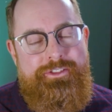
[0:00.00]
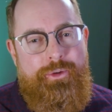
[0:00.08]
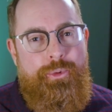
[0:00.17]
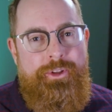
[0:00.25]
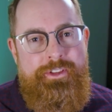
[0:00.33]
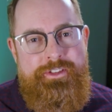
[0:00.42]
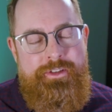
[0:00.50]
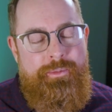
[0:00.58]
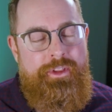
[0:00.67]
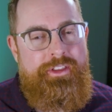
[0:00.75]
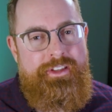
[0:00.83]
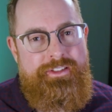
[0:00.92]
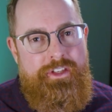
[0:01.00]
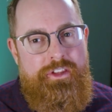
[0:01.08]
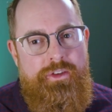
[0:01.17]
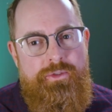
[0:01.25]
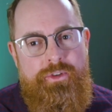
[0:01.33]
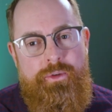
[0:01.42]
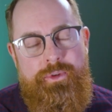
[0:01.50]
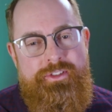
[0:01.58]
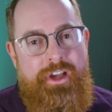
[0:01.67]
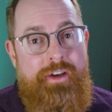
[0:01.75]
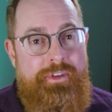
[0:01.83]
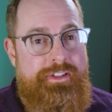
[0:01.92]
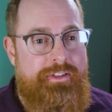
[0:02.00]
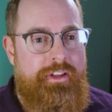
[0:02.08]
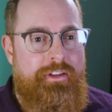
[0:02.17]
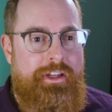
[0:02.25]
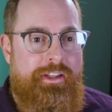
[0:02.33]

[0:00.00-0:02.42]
What are some of the things that you do? Because obviously